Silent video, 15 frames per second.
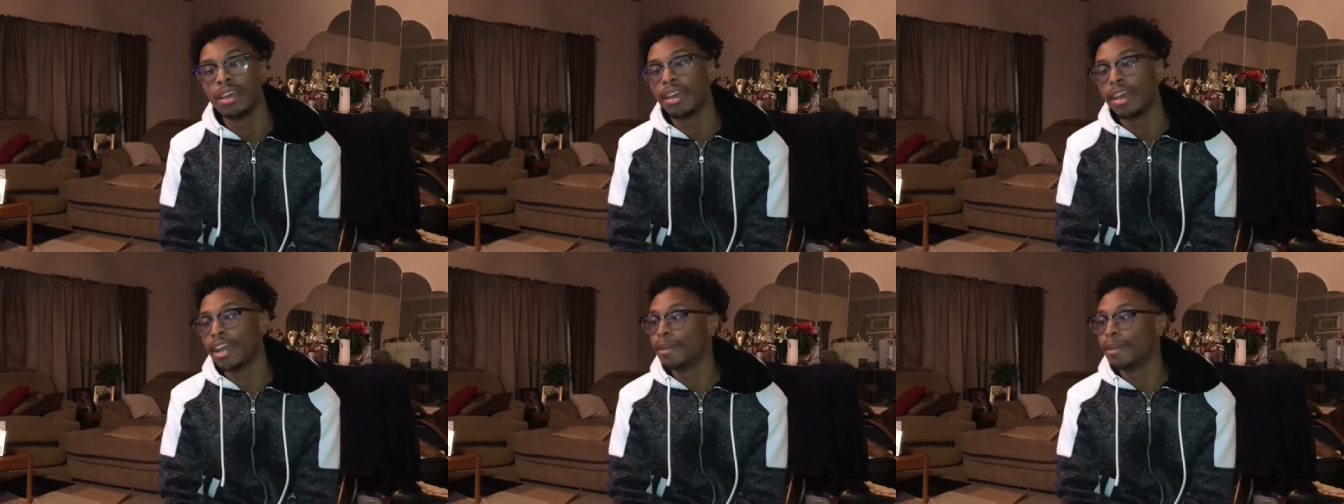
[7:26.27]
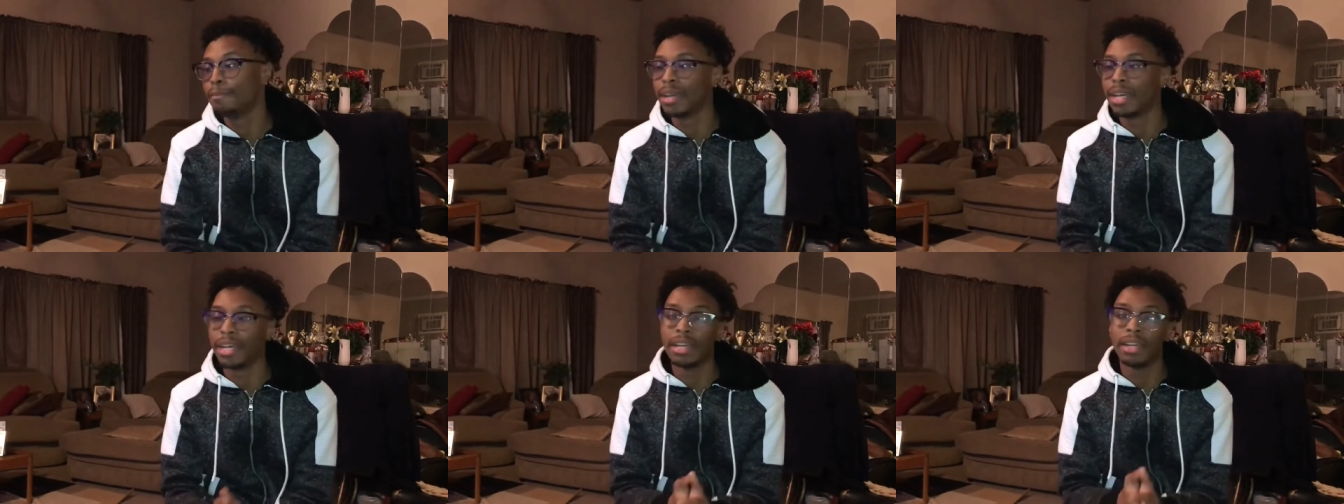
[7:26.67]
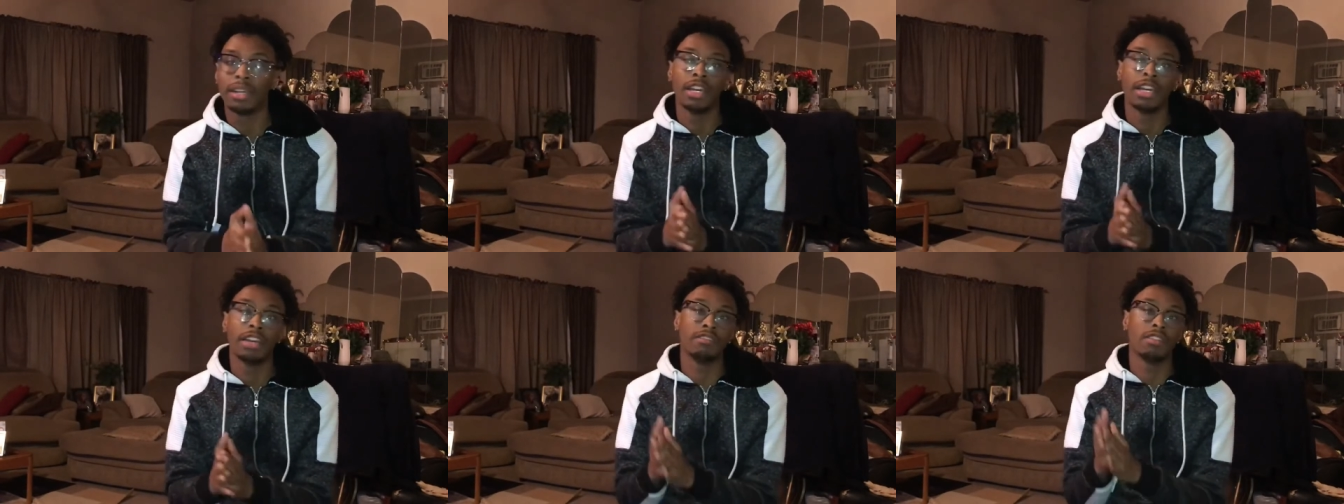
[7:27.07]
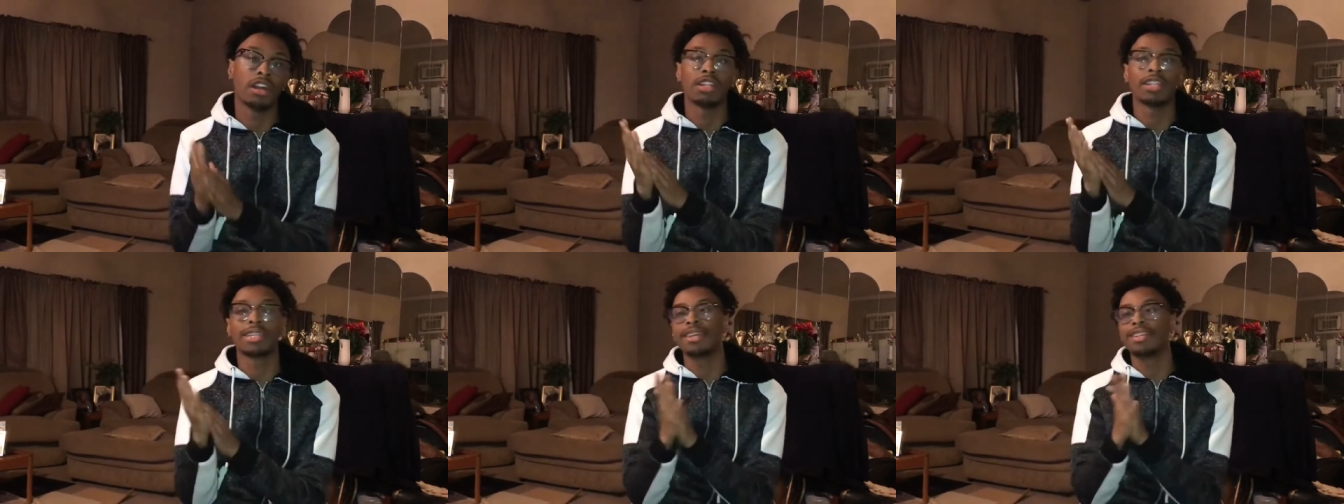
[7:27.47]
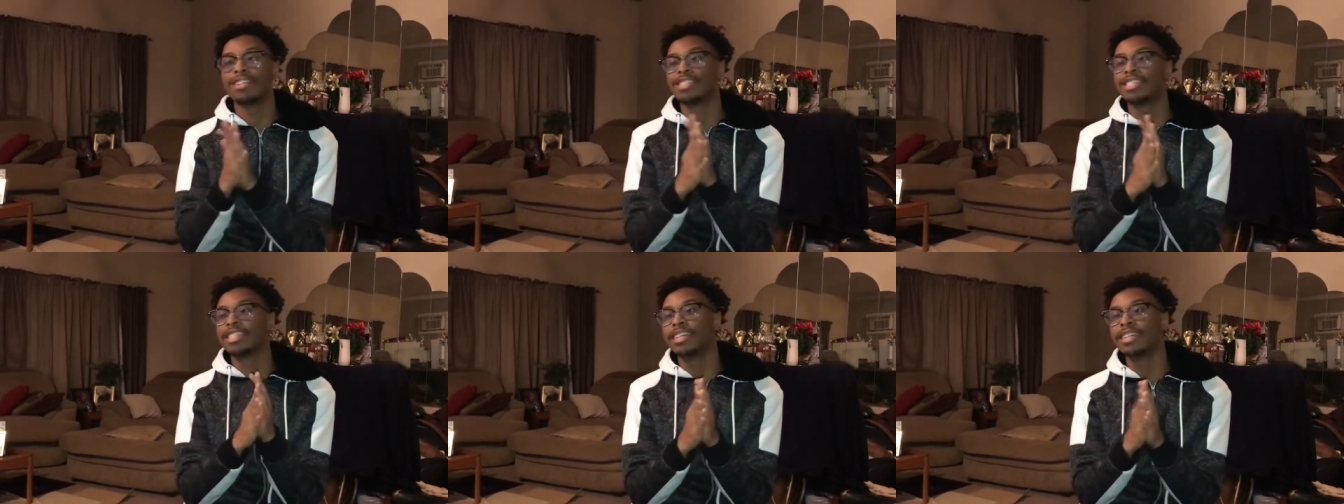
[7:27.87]
Hey, man, if y'all looking at
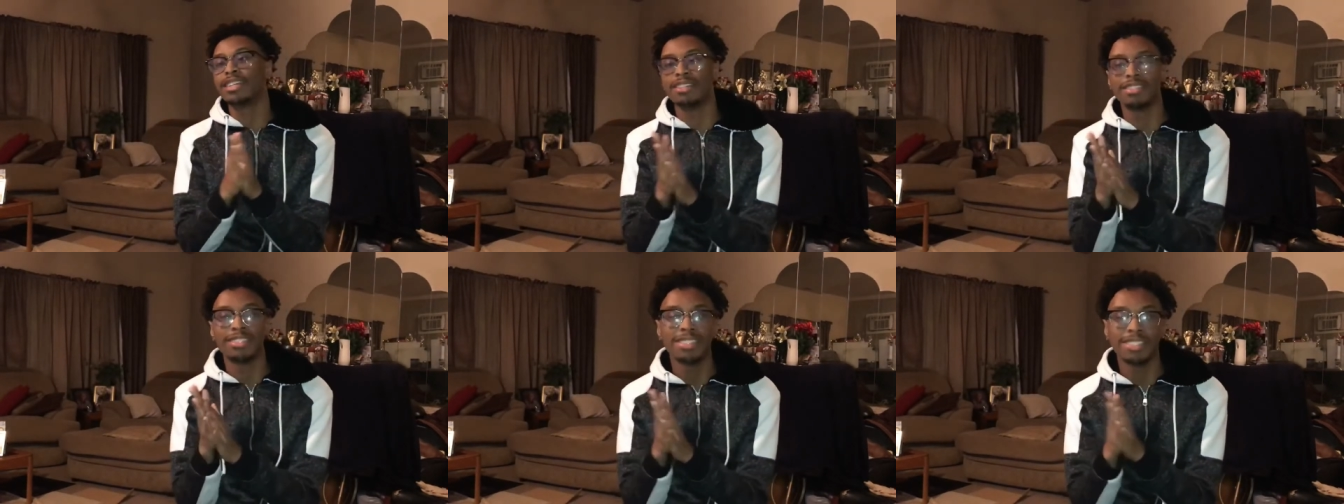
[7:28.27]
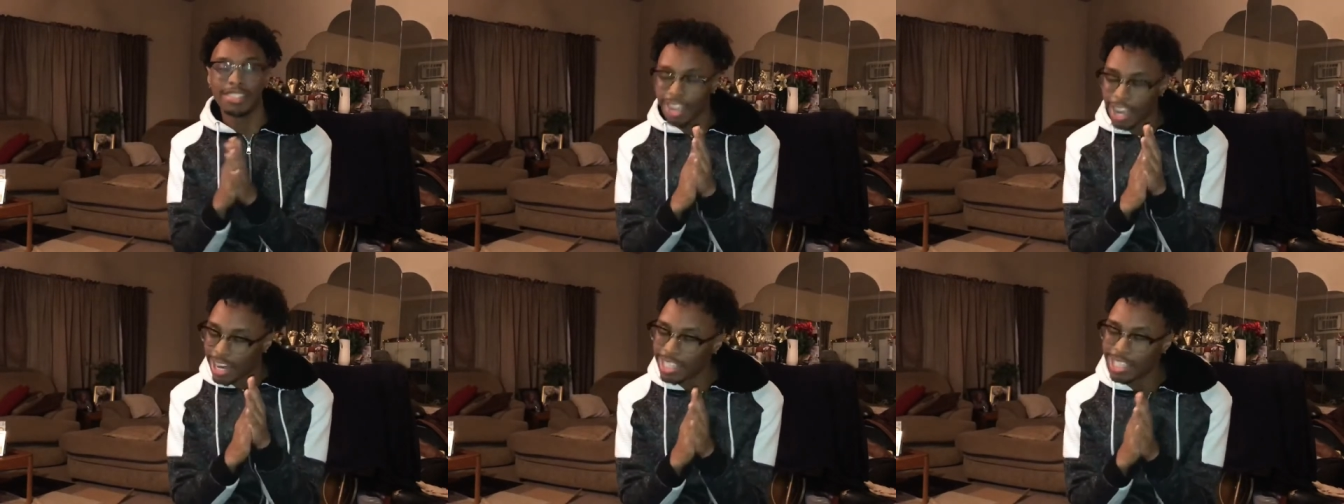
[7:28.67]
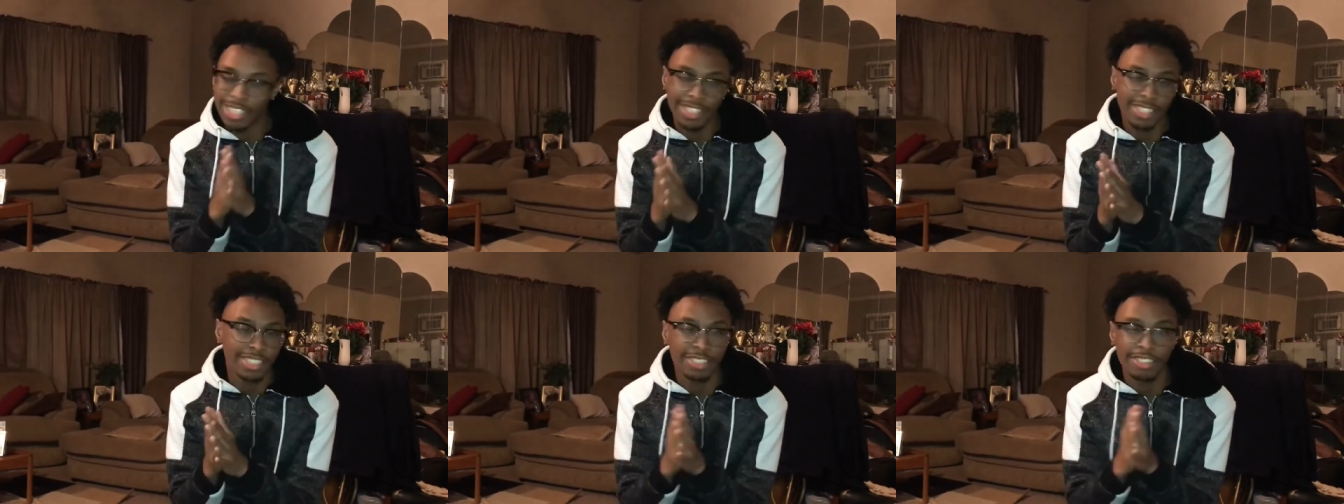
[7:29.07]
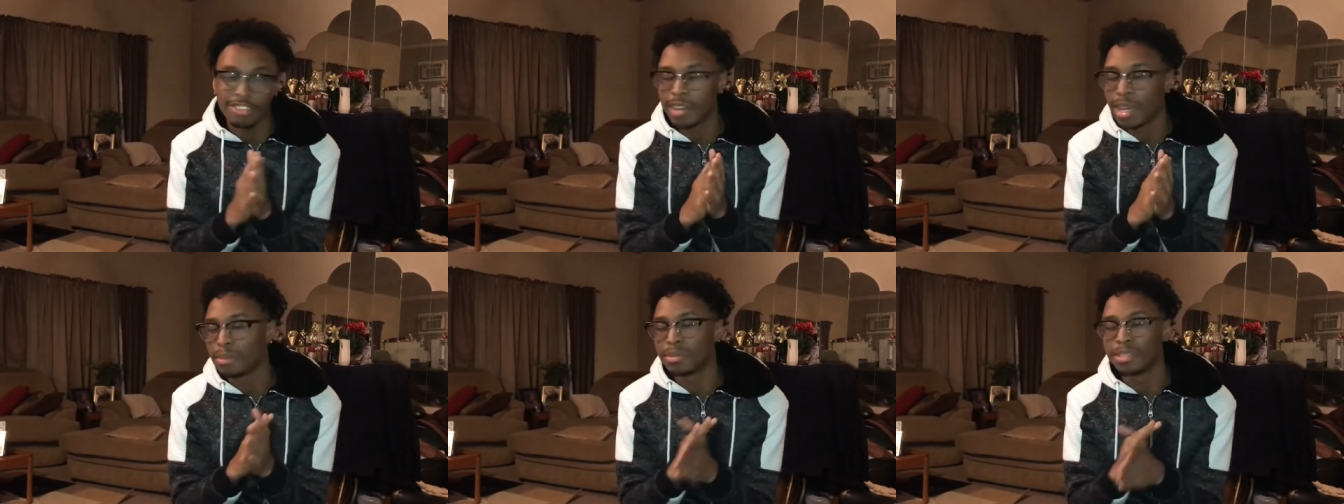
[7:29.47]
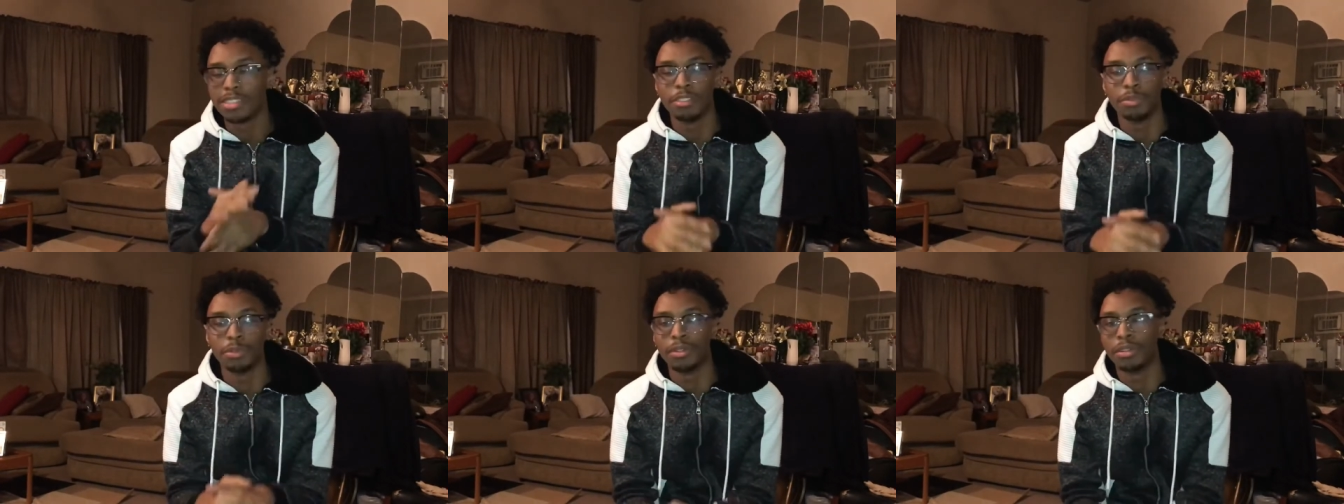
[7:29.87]
the channel, y'all need to subscribe to
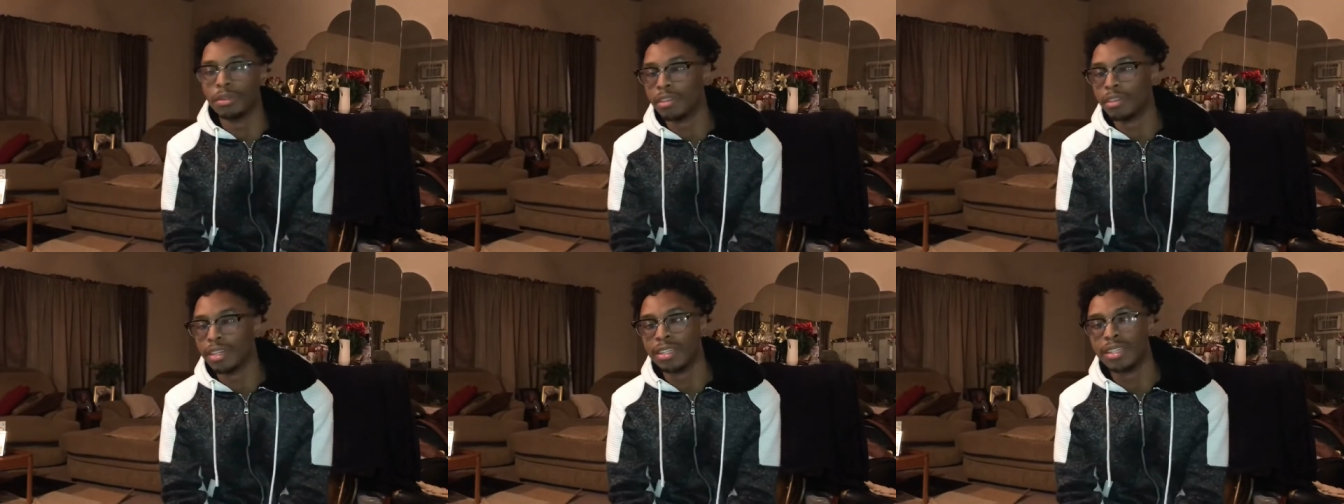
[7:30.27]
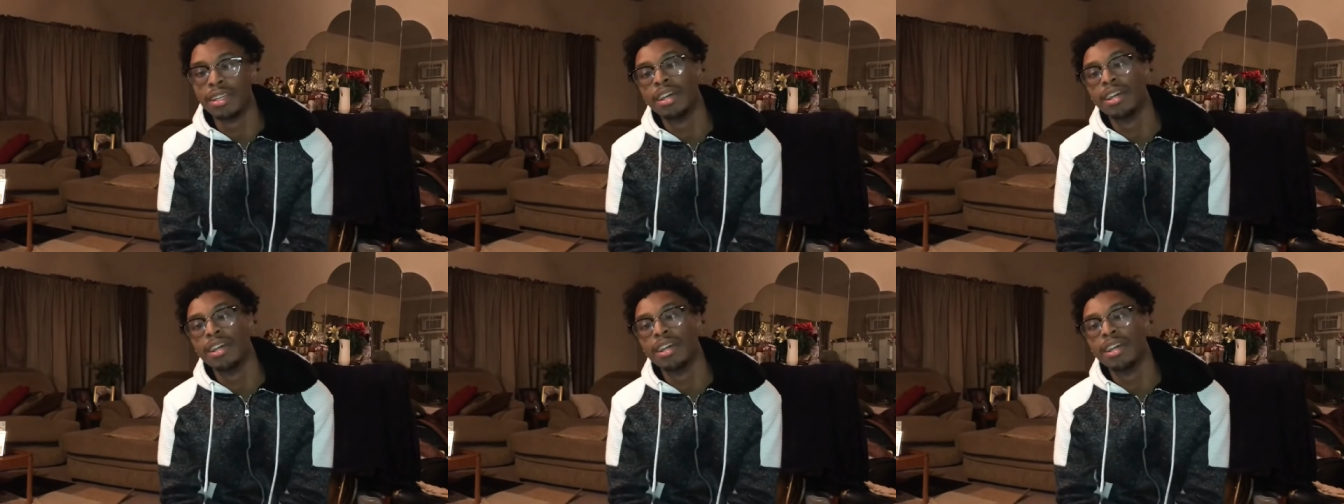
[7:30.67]
your boy, bro.